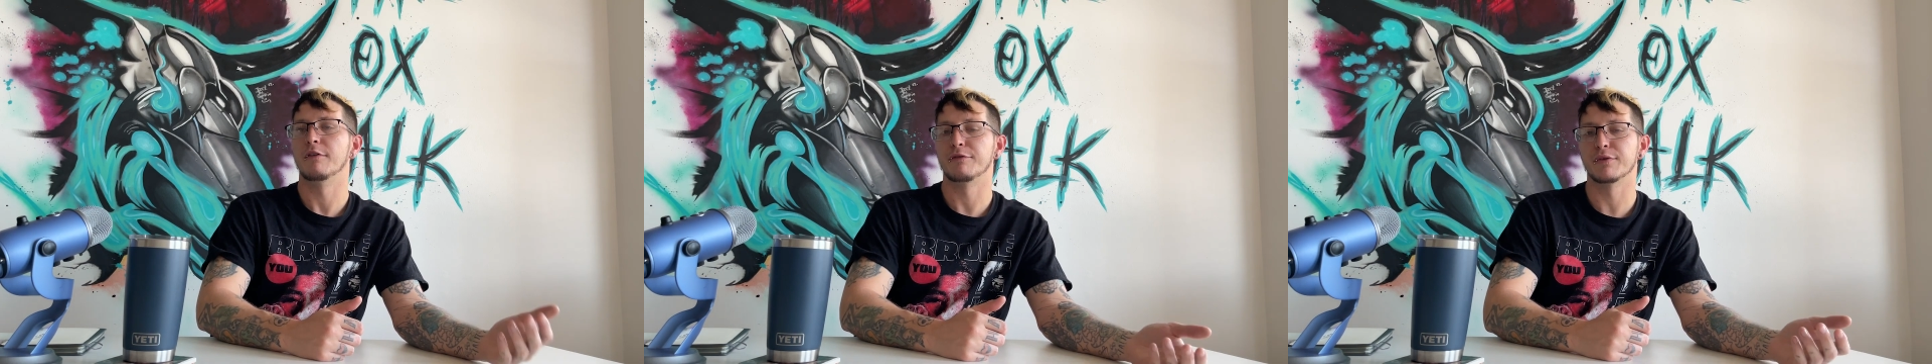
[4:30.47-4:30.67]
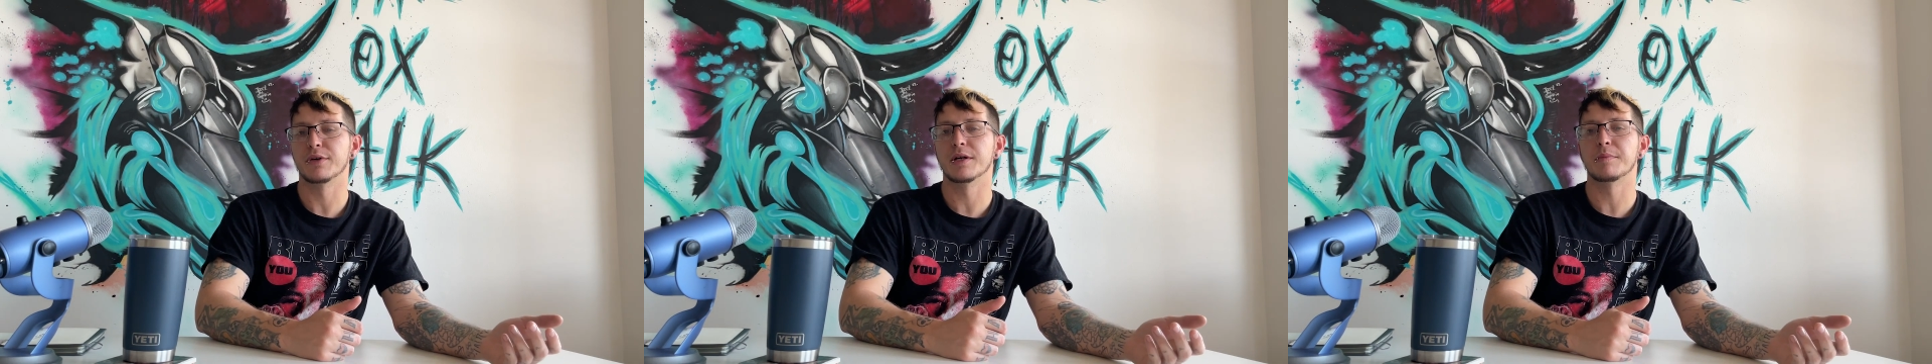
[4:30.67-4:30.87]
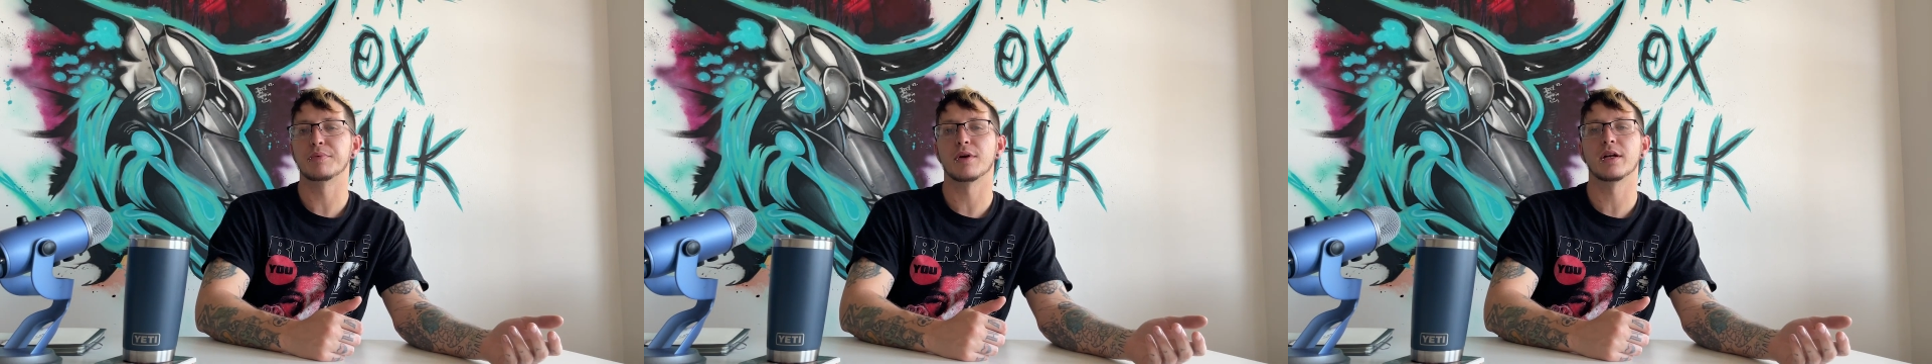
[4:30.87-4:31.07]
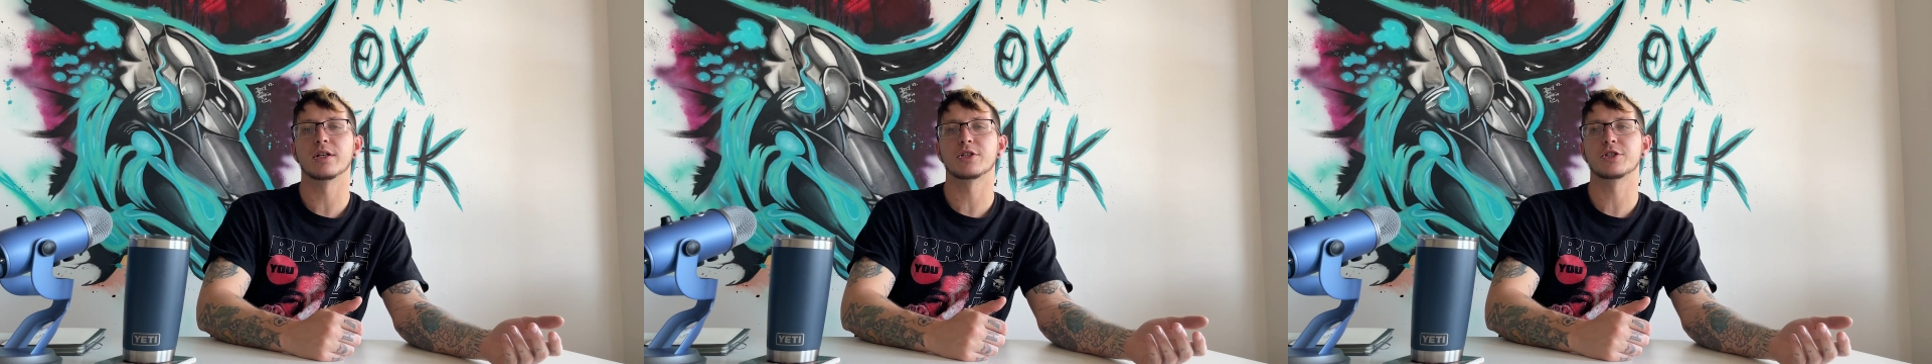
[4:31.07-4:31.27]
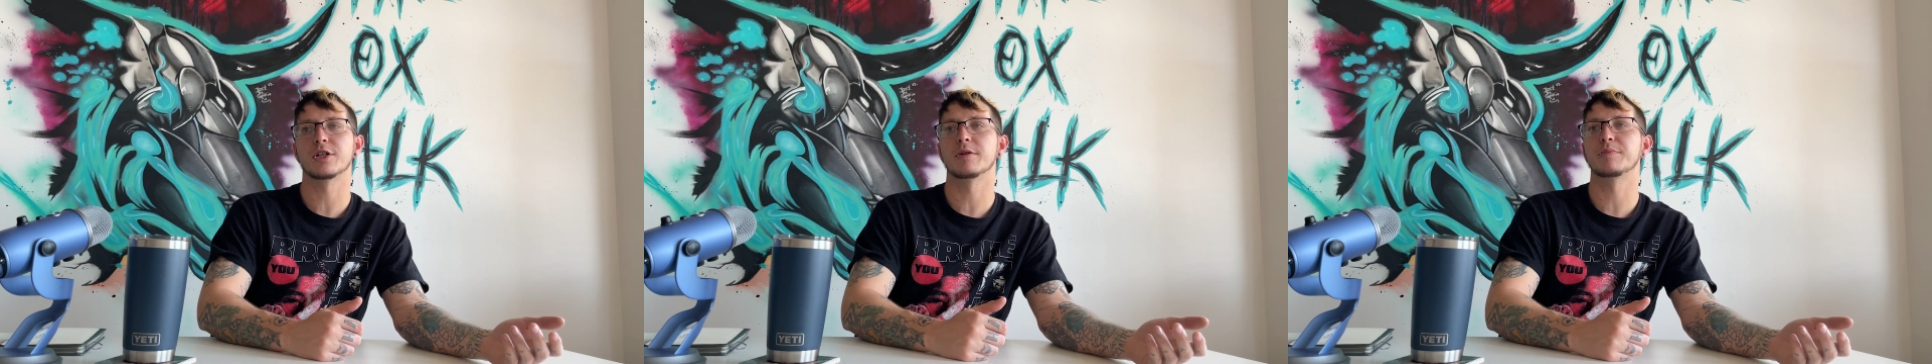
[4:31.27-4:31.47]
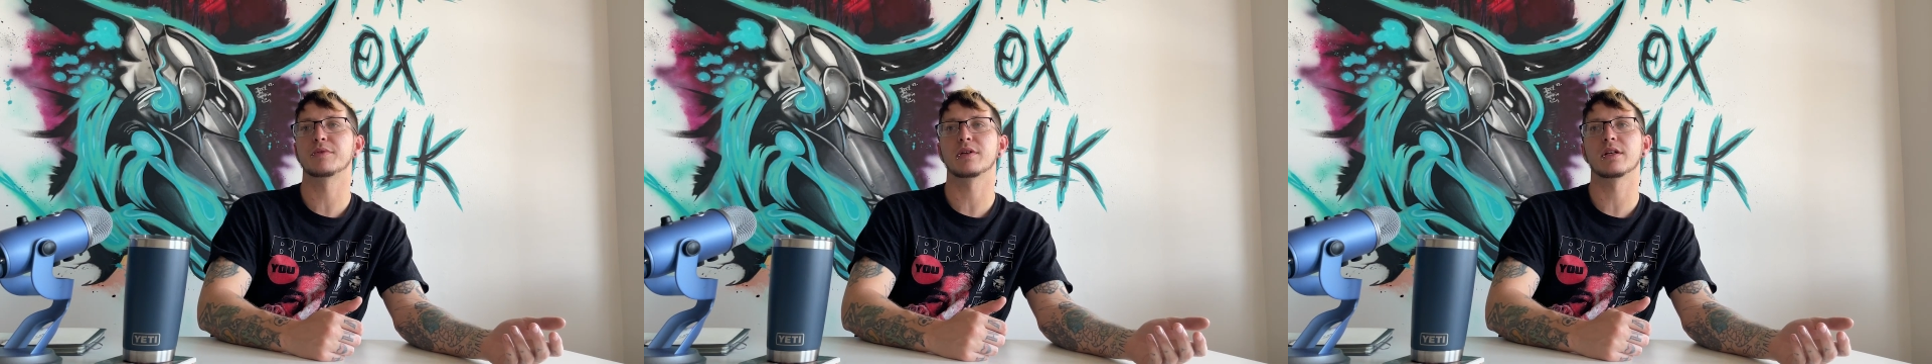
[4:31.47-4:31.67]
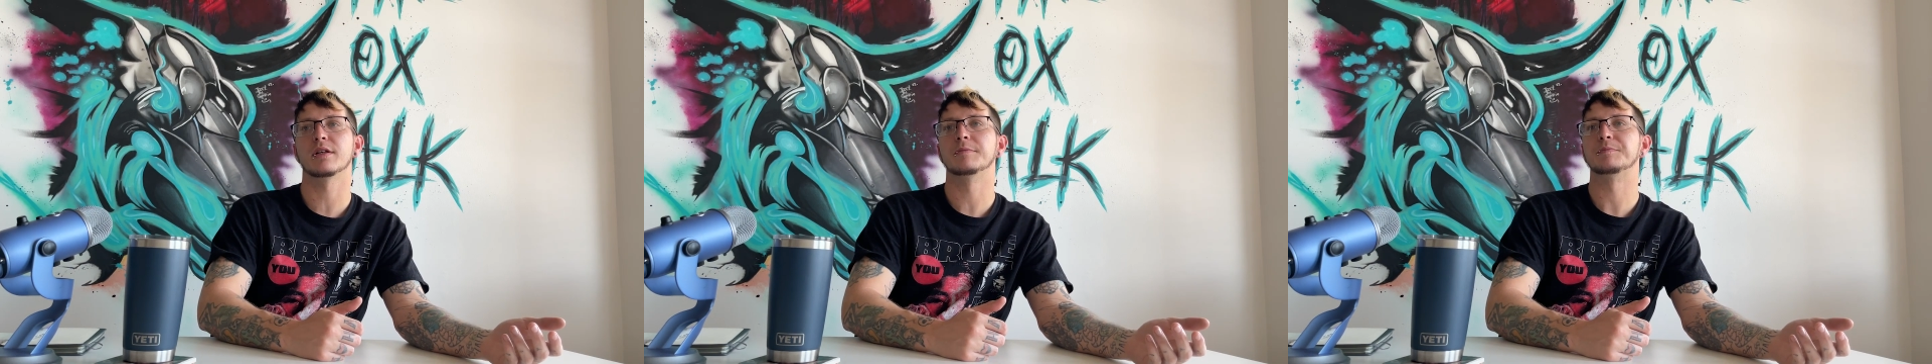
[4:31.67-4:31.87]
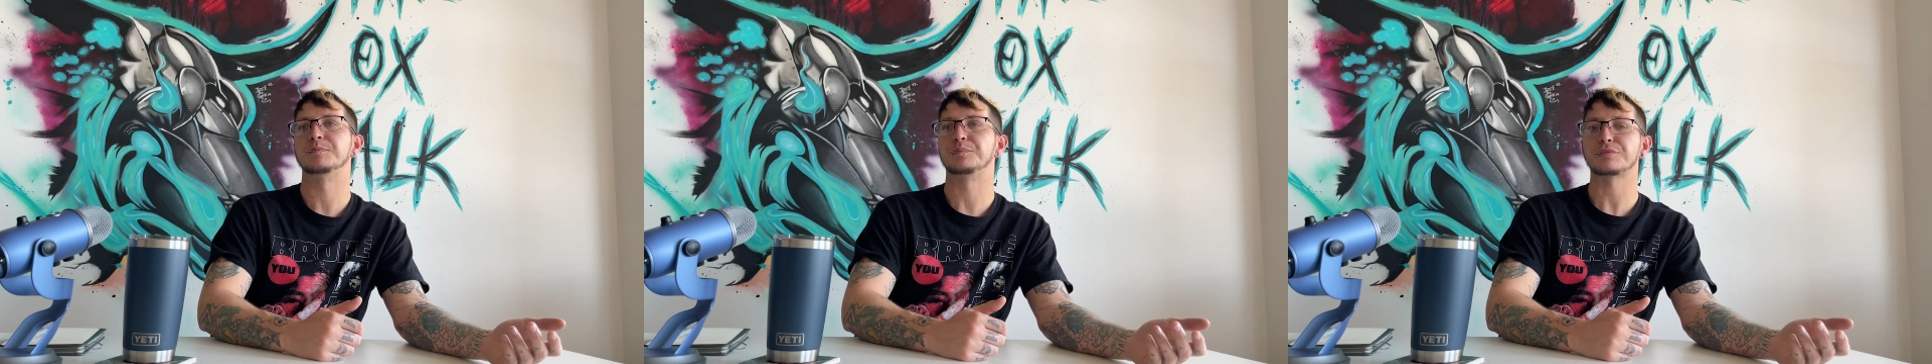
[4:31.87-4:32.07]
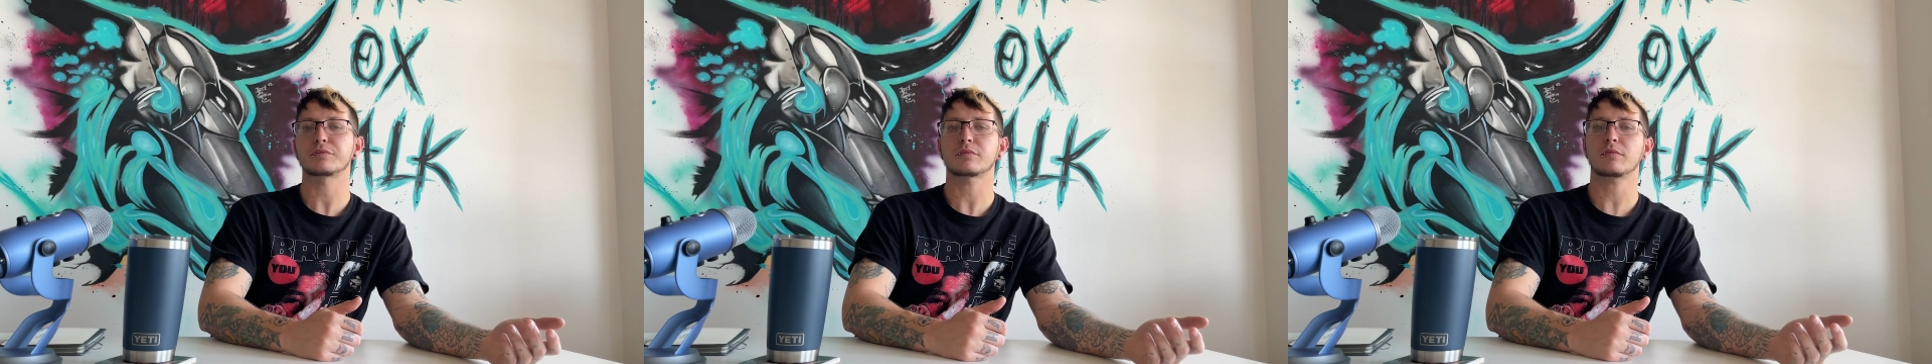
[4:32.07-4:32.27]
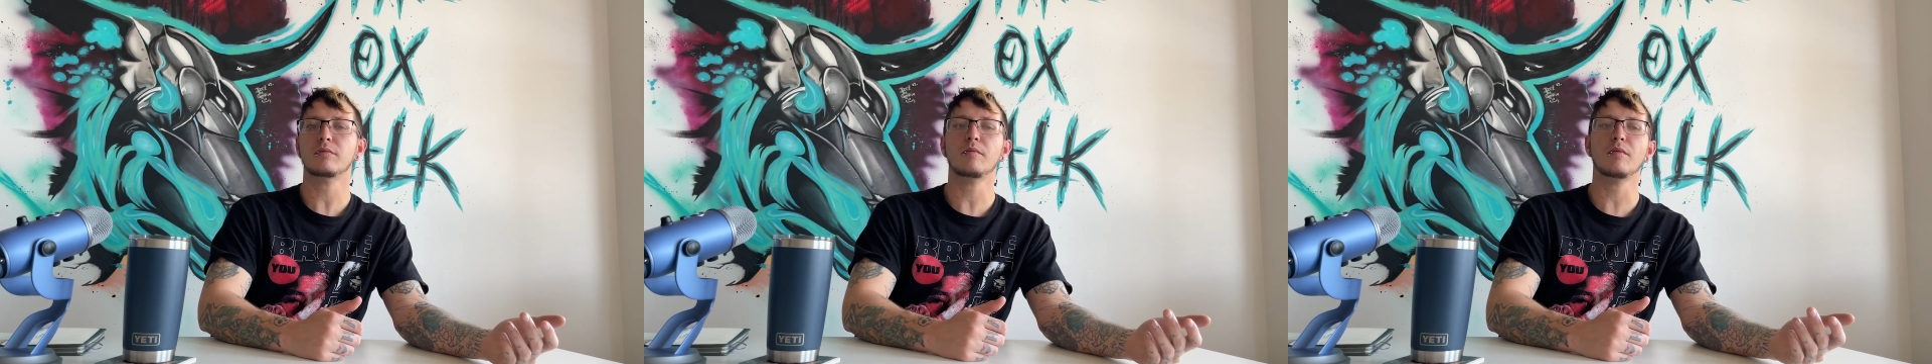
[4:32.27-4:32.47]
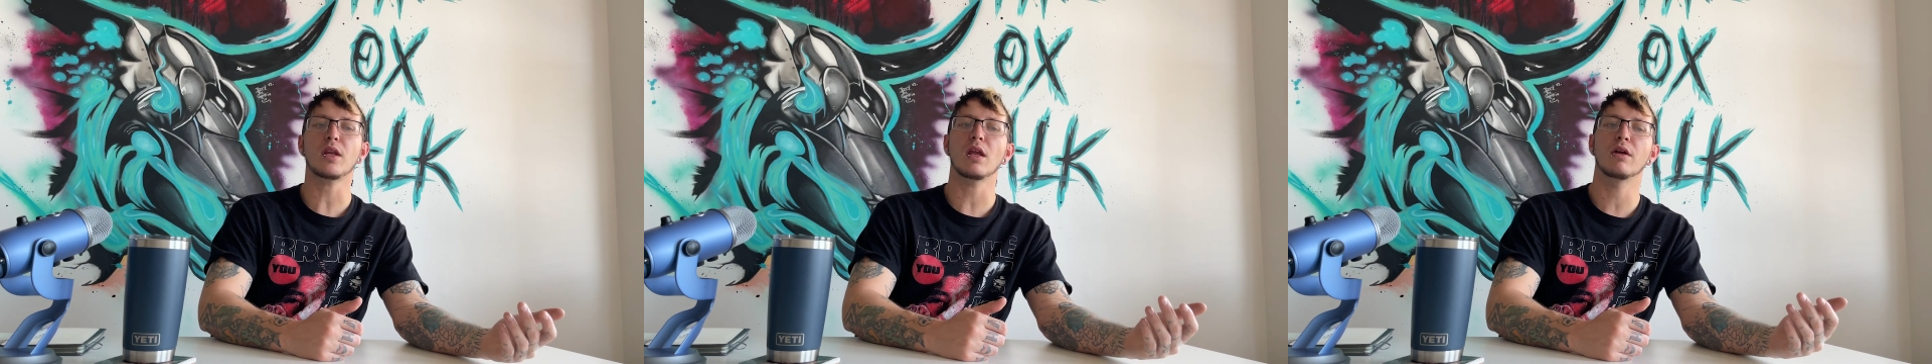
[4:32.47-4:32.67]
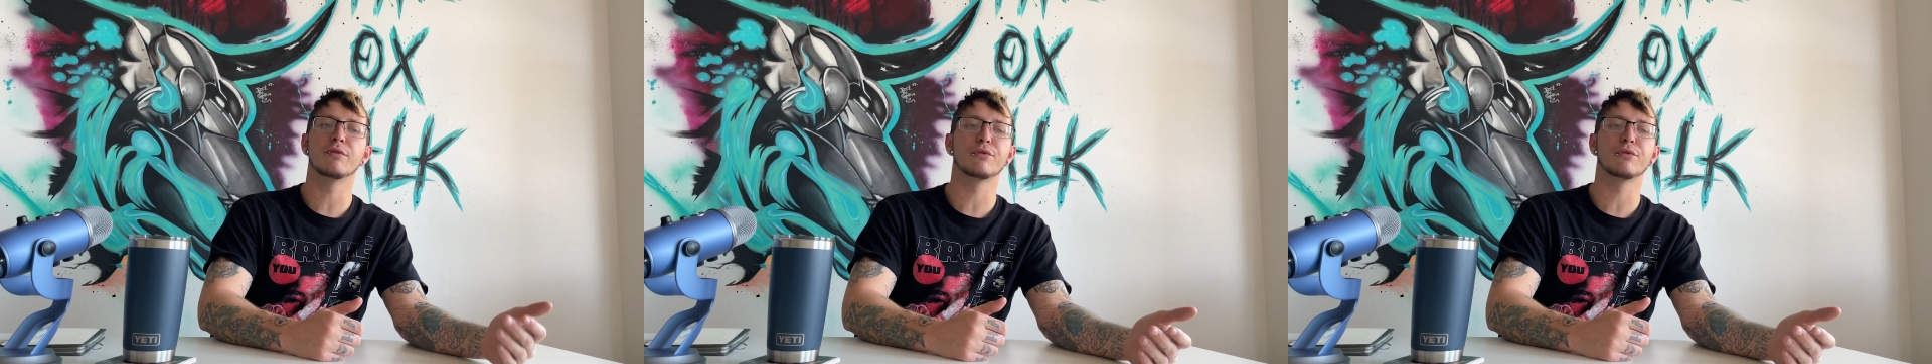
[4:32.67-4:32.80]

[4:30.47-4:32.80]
free oh, apprenticeship. I didn't know that. A